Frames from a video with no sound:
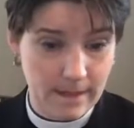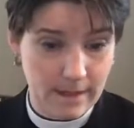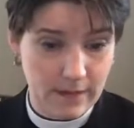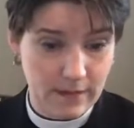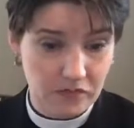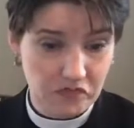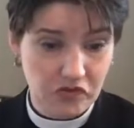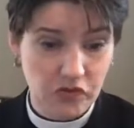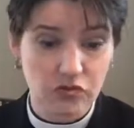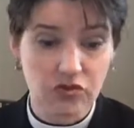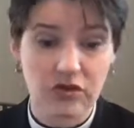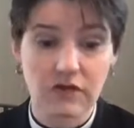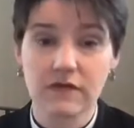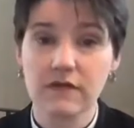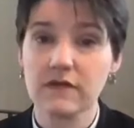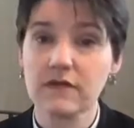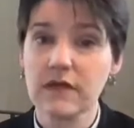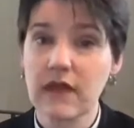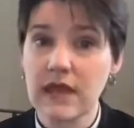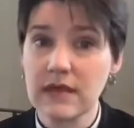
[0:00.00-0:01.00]
So
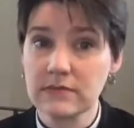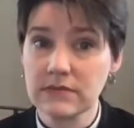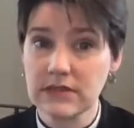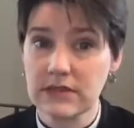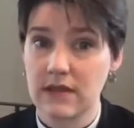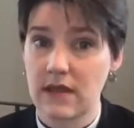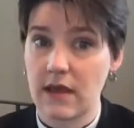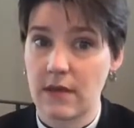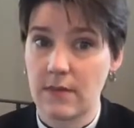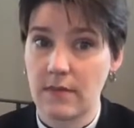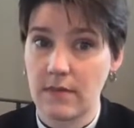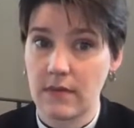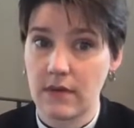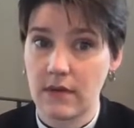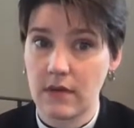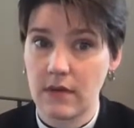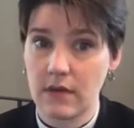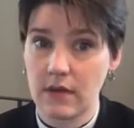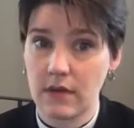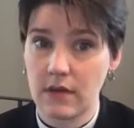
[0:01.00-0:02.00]
Jesus came to them.
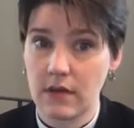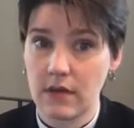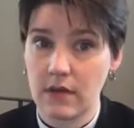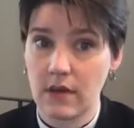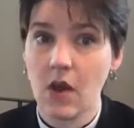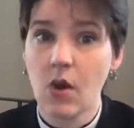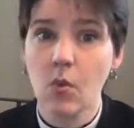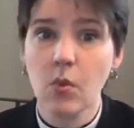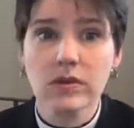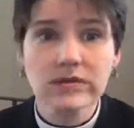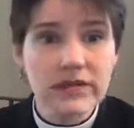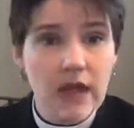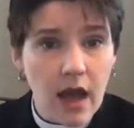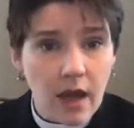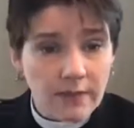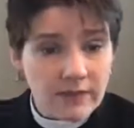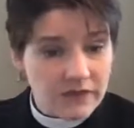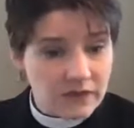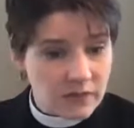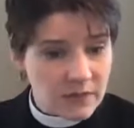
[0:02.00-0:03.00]
Well,
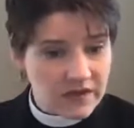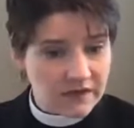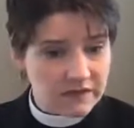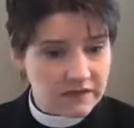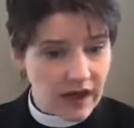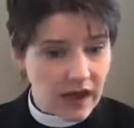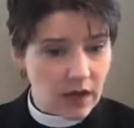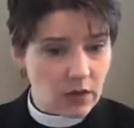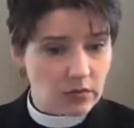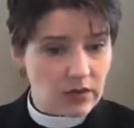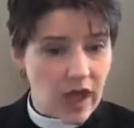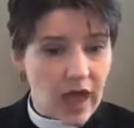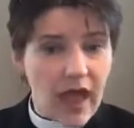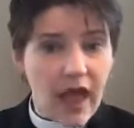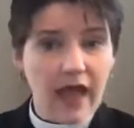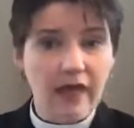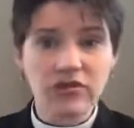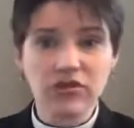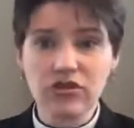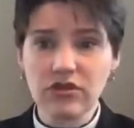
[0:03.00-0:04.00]
Thomas missed out.
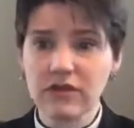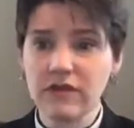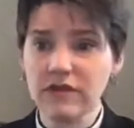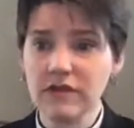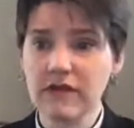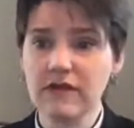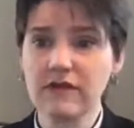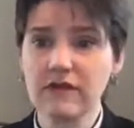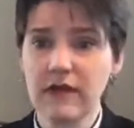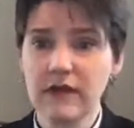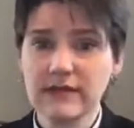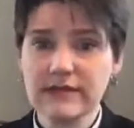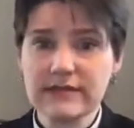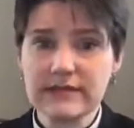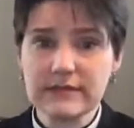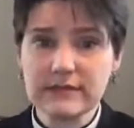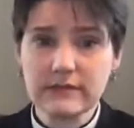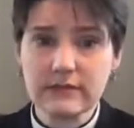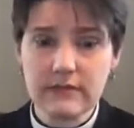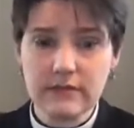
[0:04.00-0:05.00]
And Jesus,
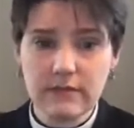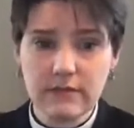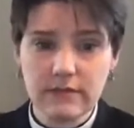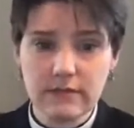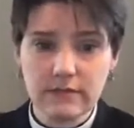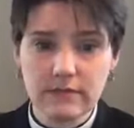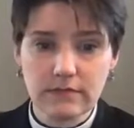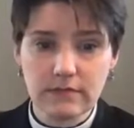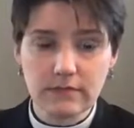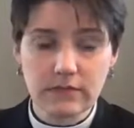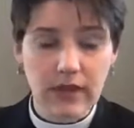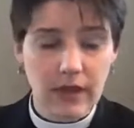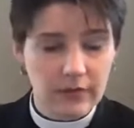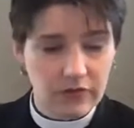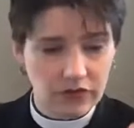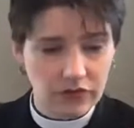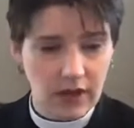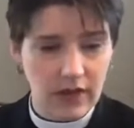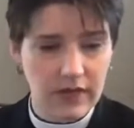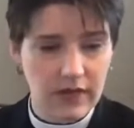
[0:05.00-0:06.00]
let me
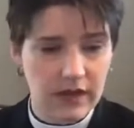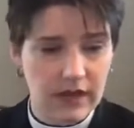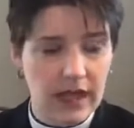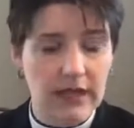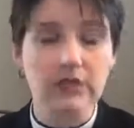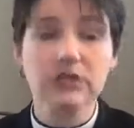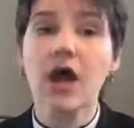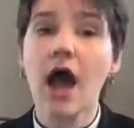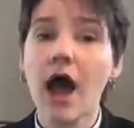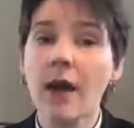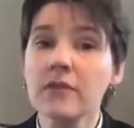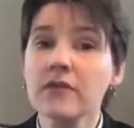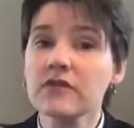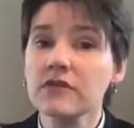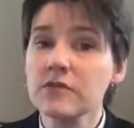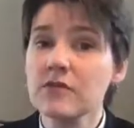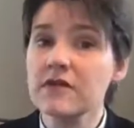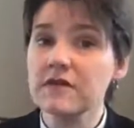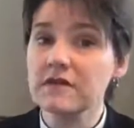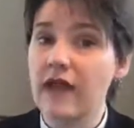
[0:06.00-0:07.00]
try that again. Thomas
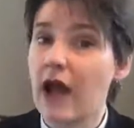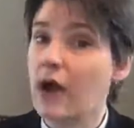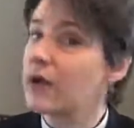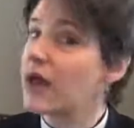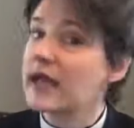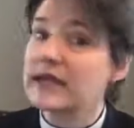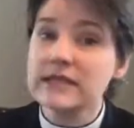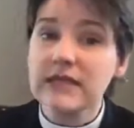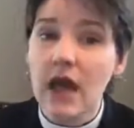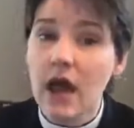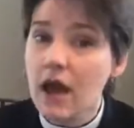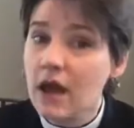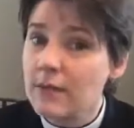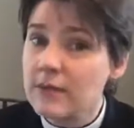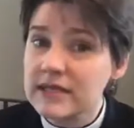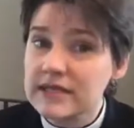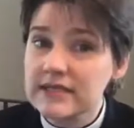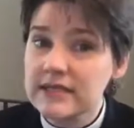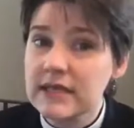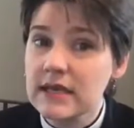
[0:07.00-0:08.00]
missed out, and
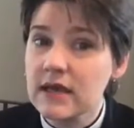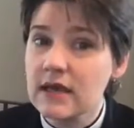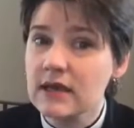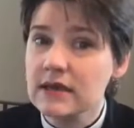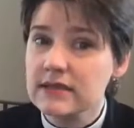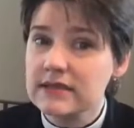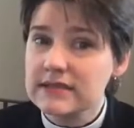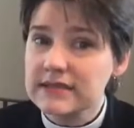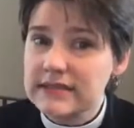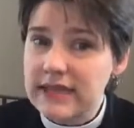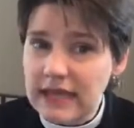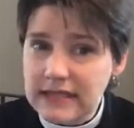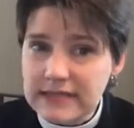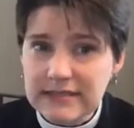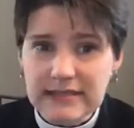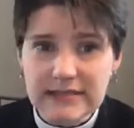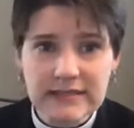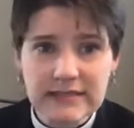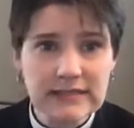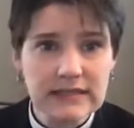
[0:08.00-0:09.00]
Thomas
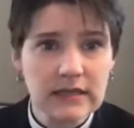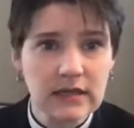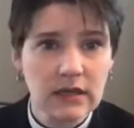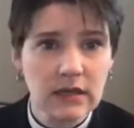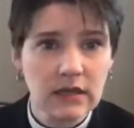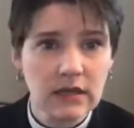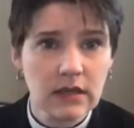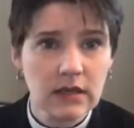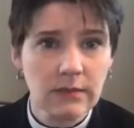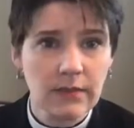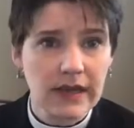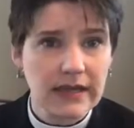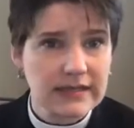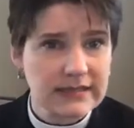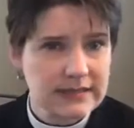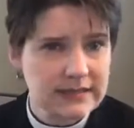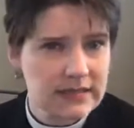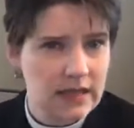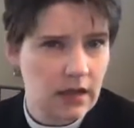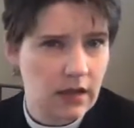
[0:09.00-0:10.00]
doesn't bite
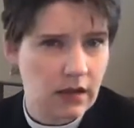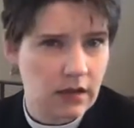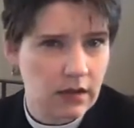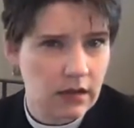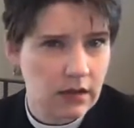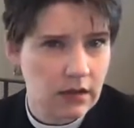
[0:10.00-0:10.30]
his tongue.